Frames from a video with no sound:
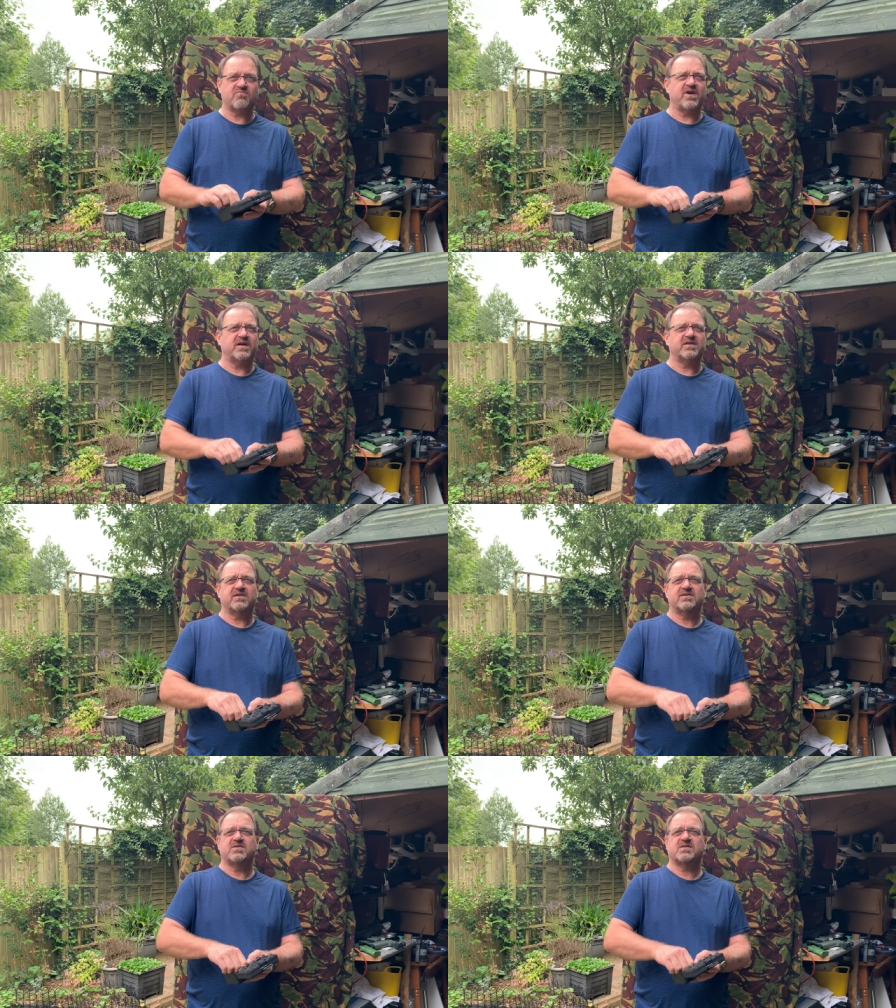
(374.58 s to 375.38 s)

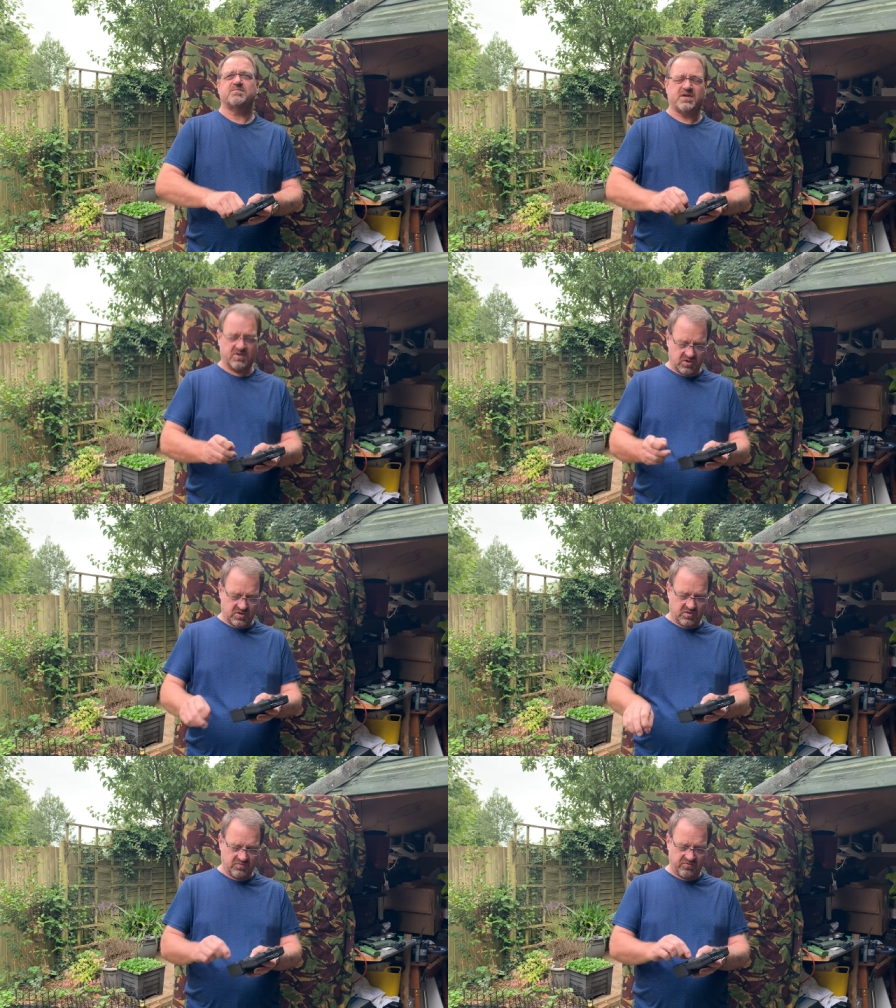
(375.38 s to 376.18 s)
ruggedized
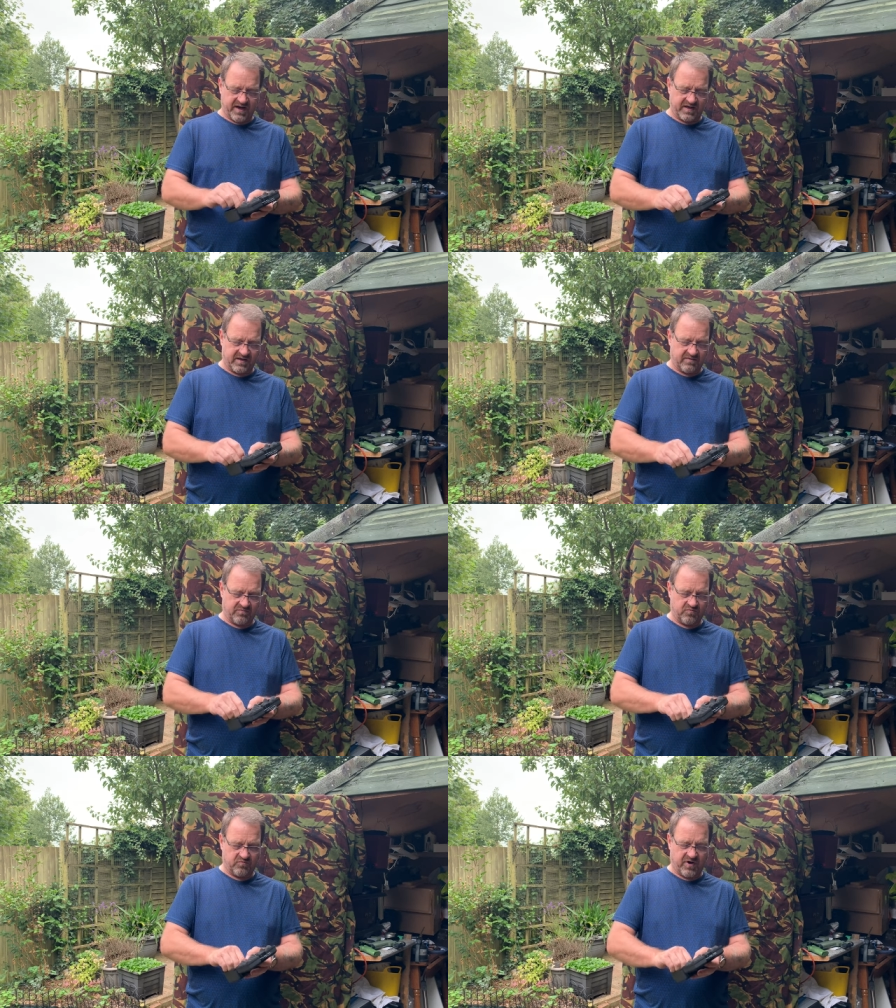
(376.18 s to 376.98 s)
miniature red
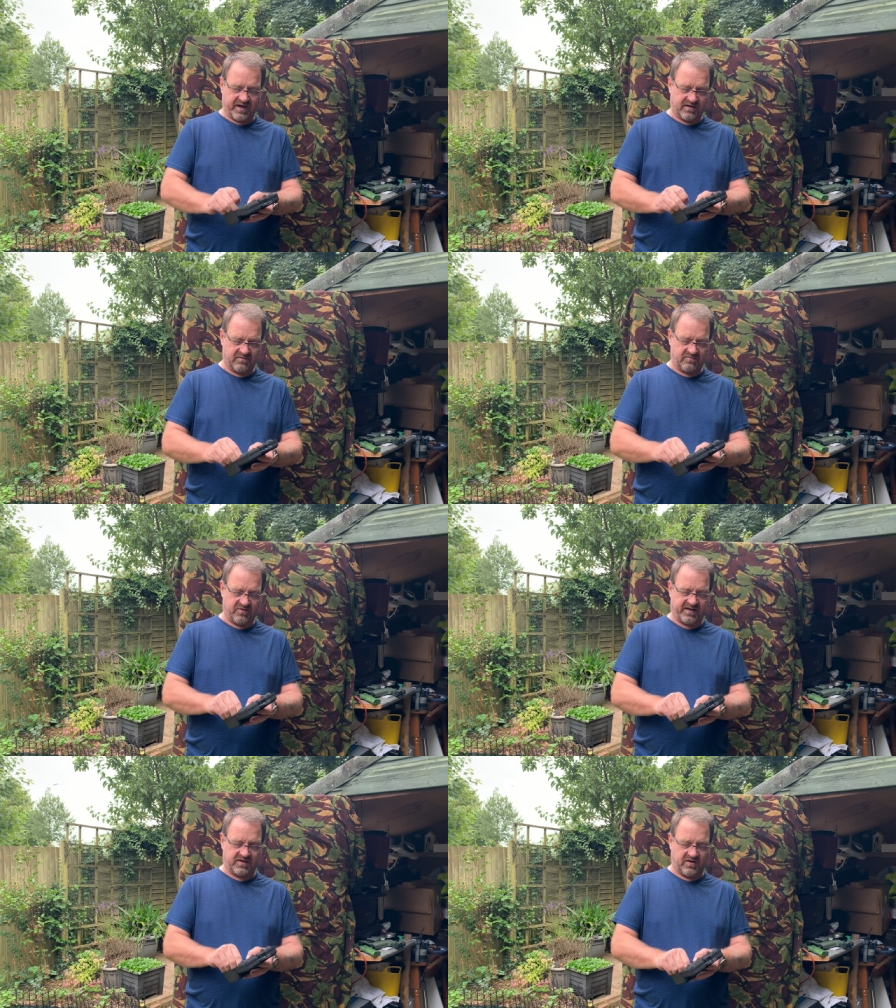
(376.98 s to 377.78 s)

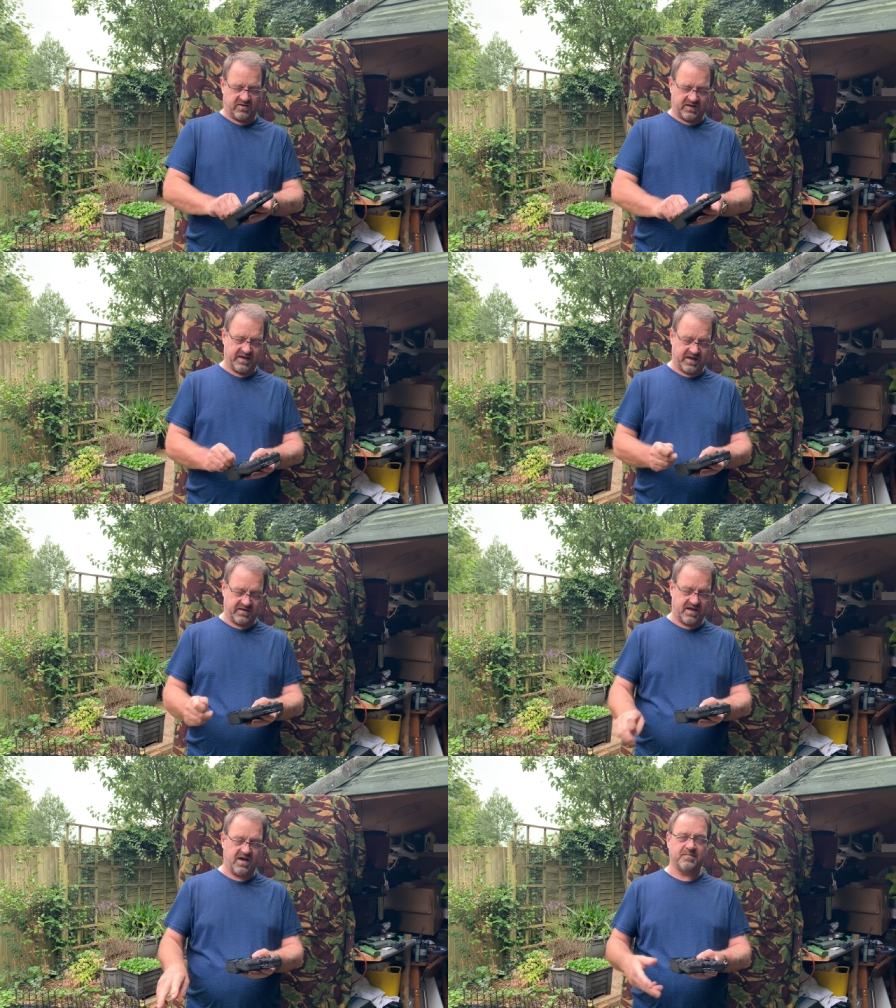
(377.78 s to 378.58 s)
red dot. Yeah,
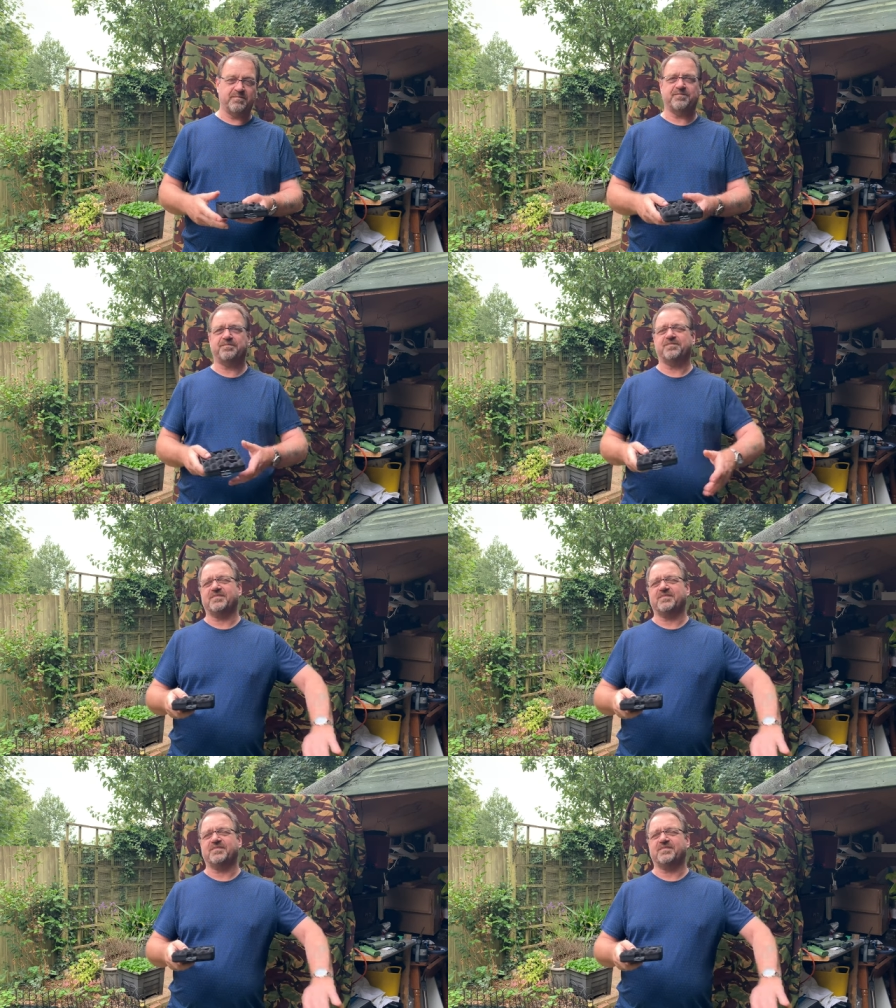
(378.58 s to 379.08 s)
um,